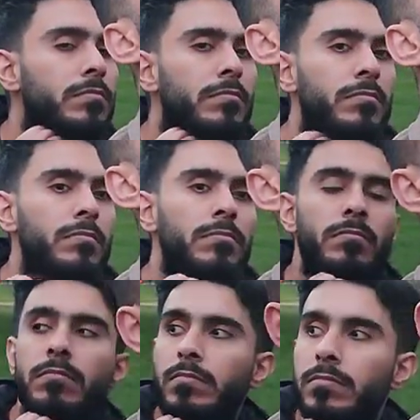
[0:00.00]

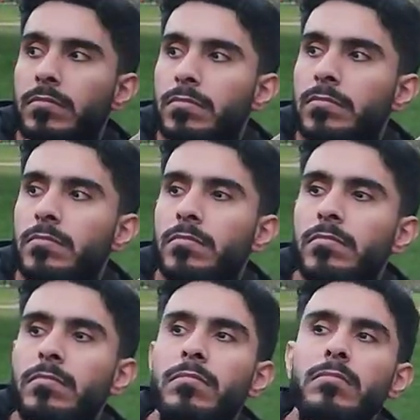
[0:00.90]

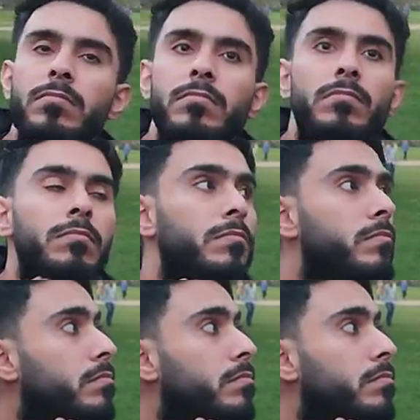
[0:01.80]
(silent)